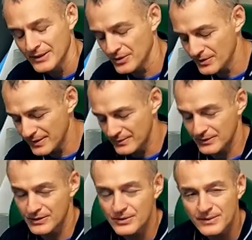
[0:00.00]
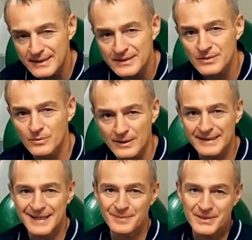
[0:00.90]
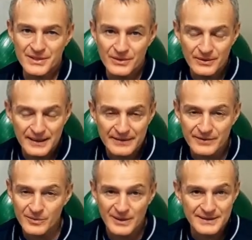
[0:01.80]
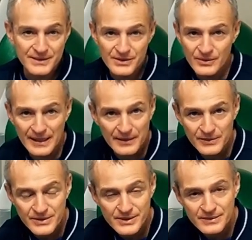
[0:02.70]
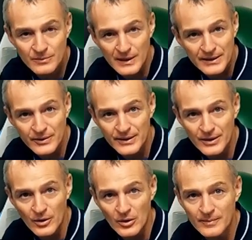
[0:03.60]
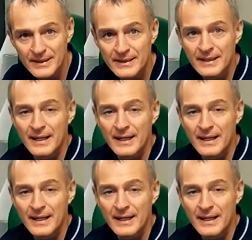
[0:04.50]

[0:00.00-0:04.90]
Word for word: you do this one episode every one to two hours while you're at home.